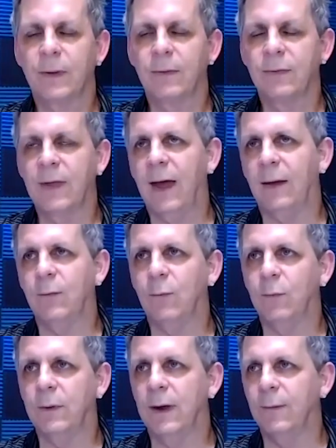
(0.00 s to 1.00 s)
that
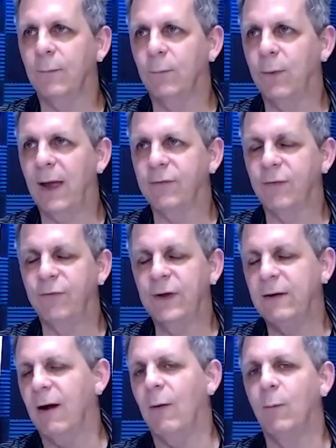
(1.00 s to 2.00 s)
we have to
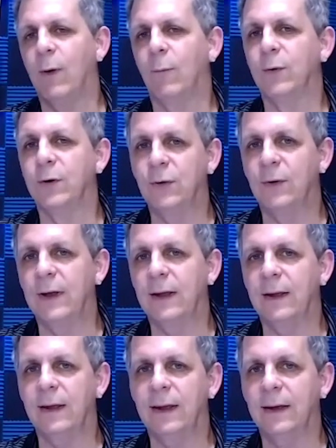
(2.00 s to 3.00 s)
figure out what we're doing
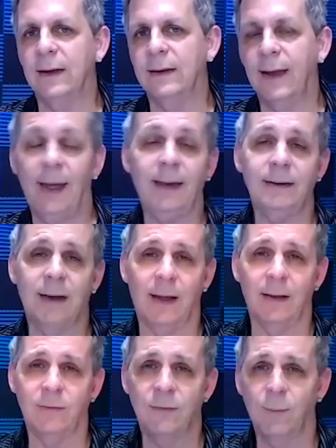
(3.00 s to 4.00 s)
in eight
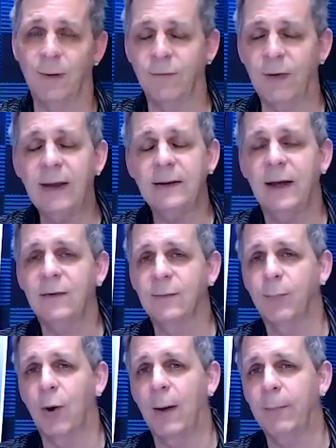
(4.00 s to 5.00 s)
days. We have eight days of
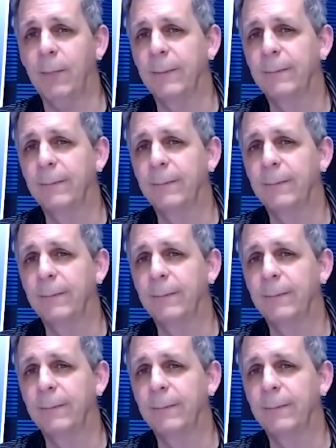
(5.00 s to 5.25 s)
prep